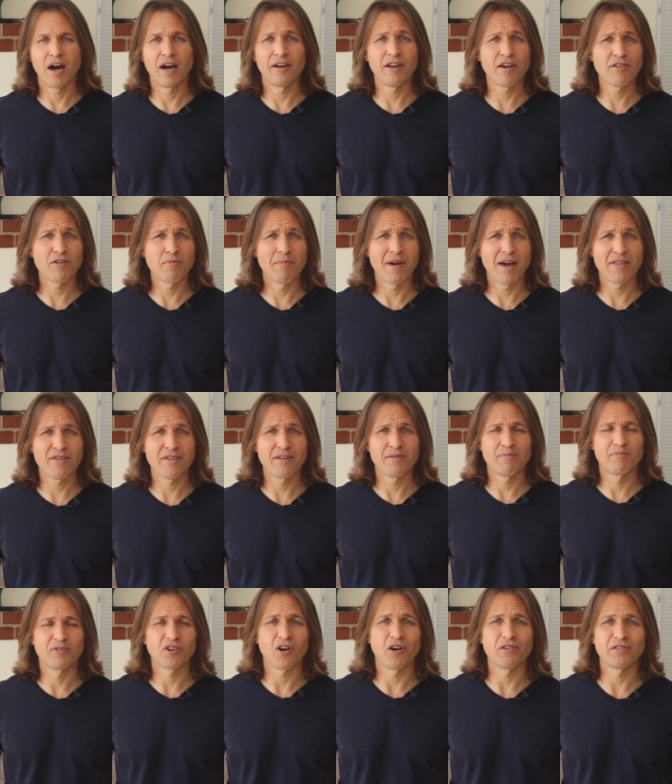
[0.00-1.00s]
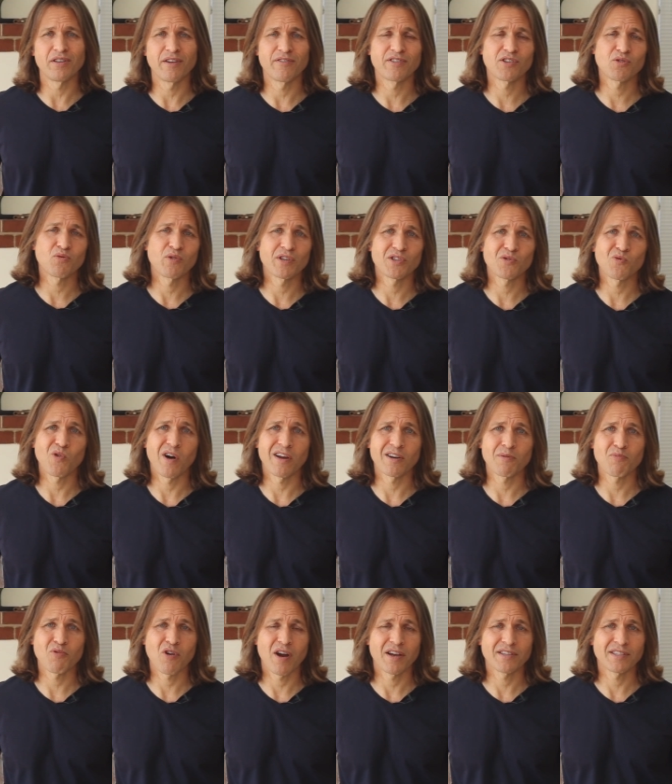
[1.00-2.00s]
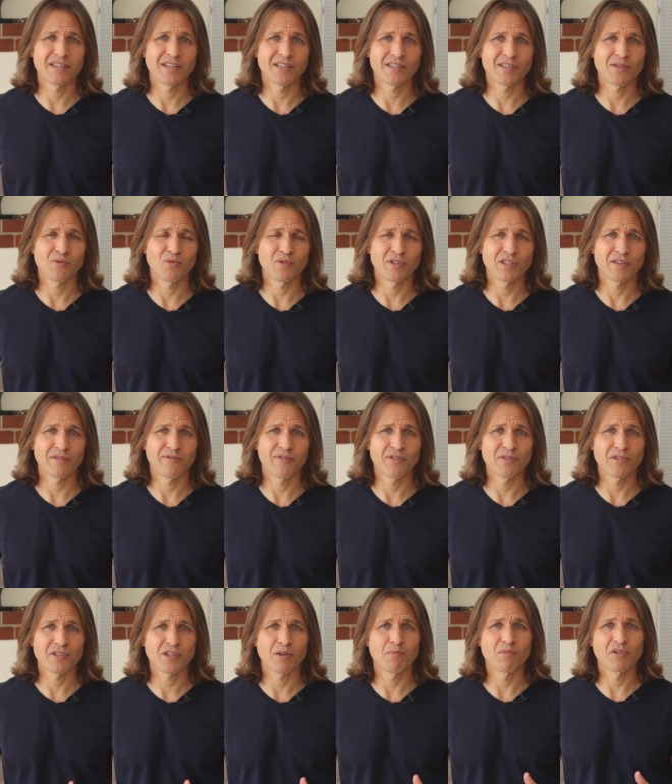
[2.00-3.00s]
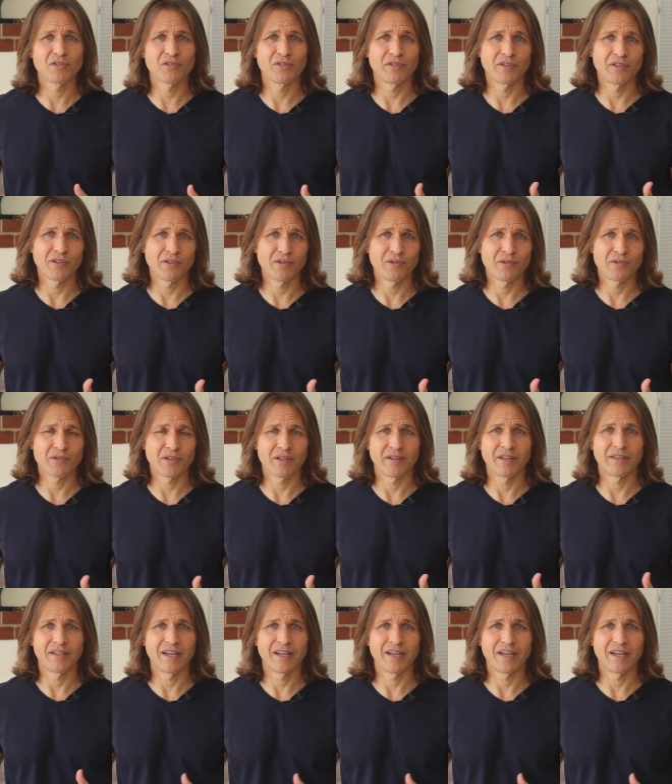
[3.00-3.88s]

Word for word: Another method, called the Swiss water process, was first commercially used in the